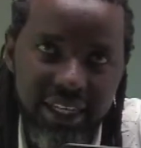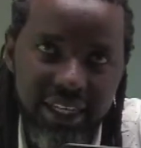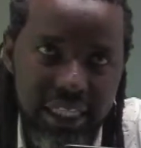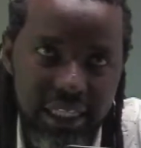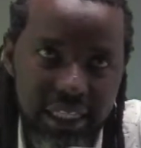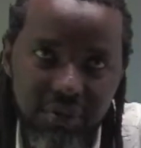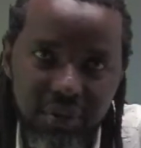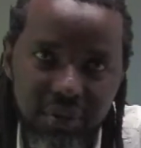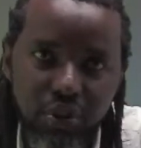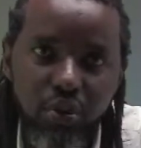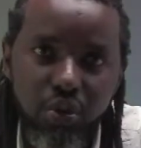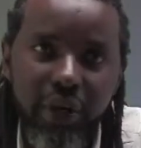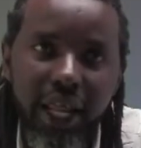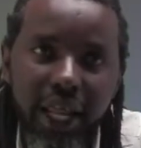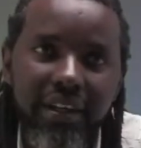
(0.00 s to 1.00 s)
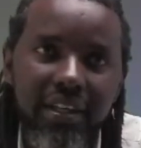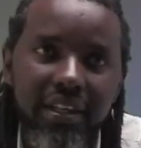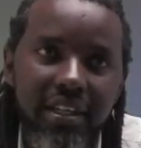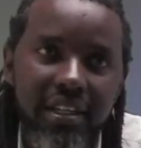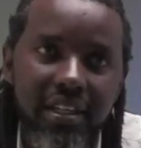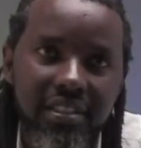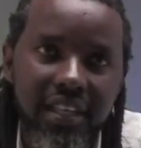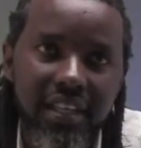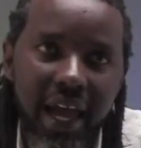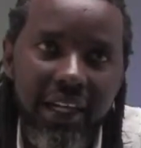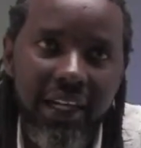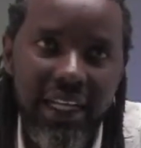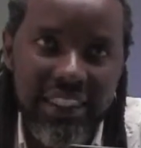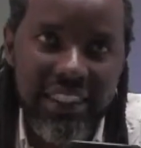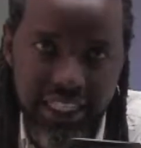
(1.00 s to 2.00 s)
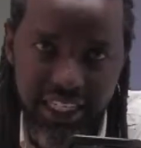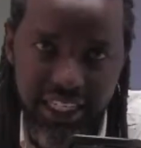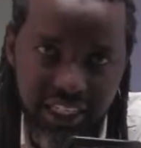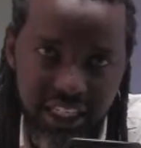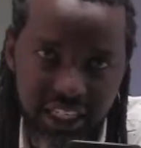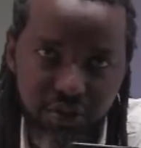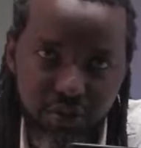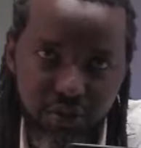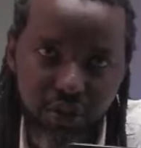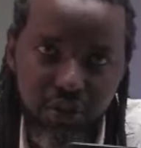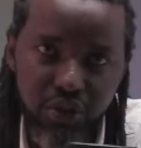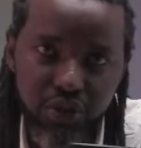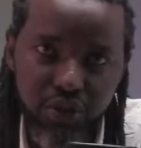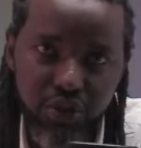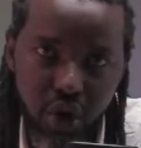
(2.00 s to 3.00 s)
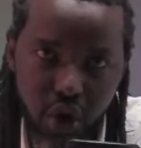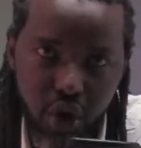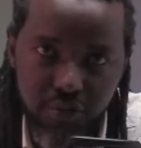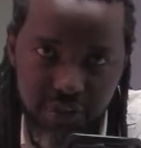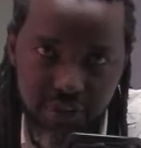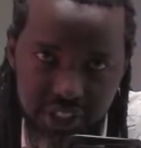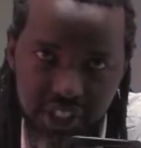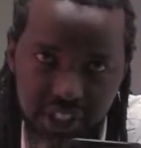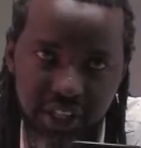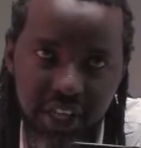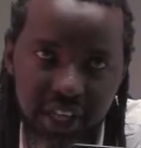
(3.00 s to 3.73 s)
So what I did is I started taking photos of interiors